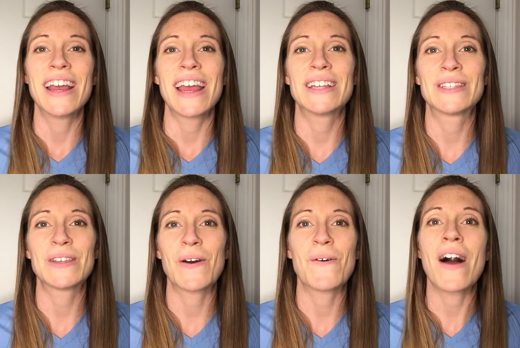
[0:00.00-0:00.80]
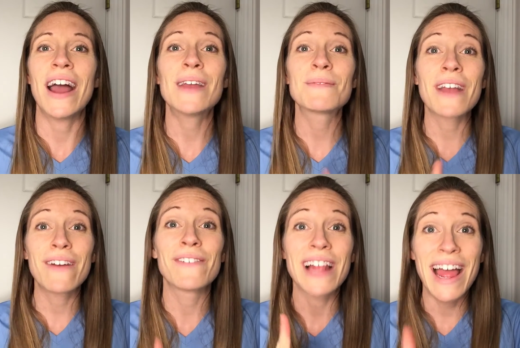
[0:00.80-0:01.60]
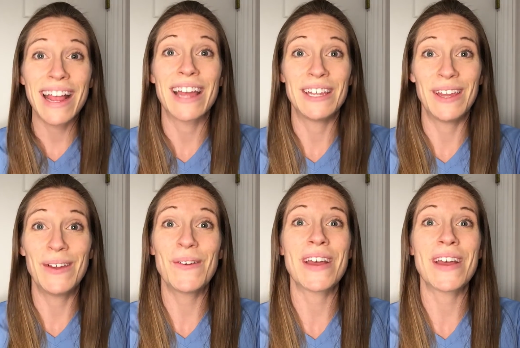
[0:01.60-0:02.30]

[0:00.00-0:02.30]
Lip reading: And so I am relying on you